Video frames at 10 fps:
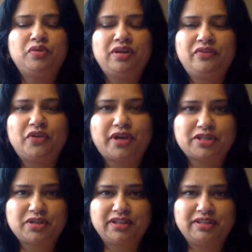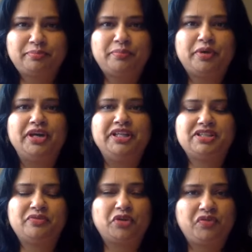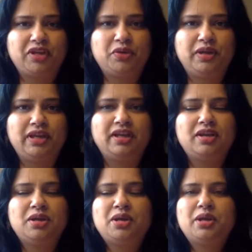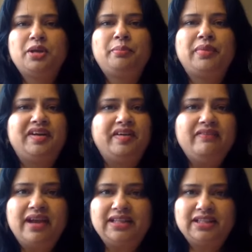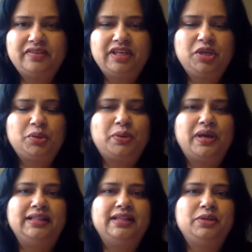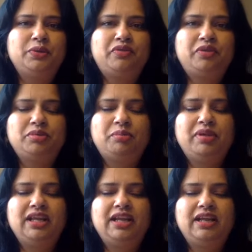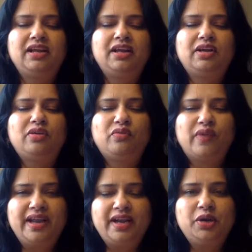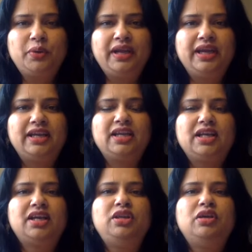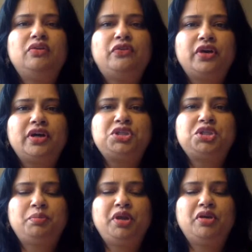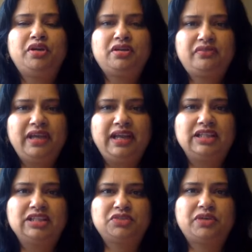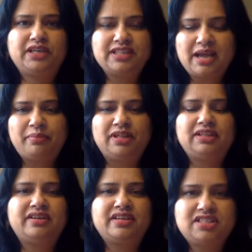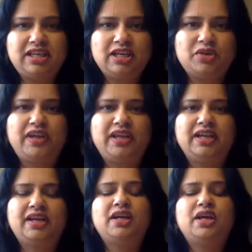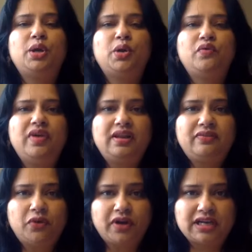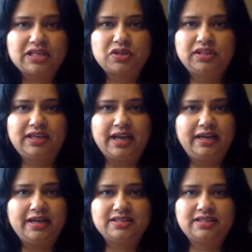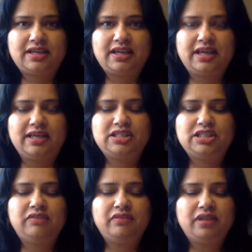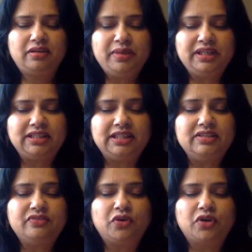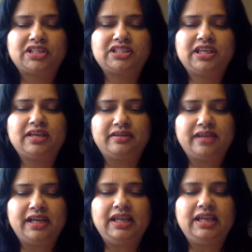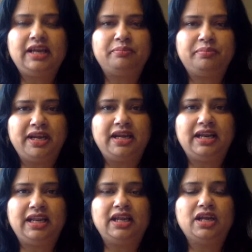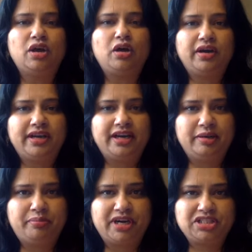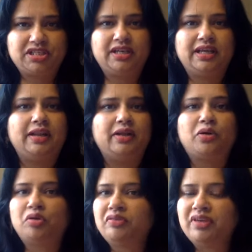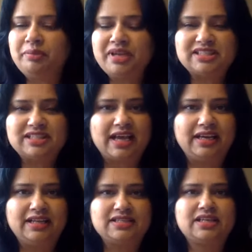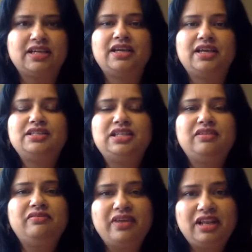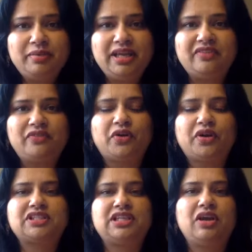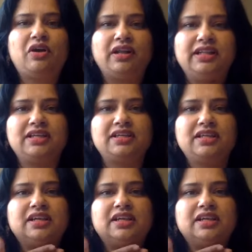will focus on the points and what we're doing, but rewind the video and then do it from the beginning. While you're doing it, your focus should be on your feelings. For example, Christine over here will focus on the tightness in her head. She will be focusing really completely on her depression and her overwhelming sadness. She will be focusing on the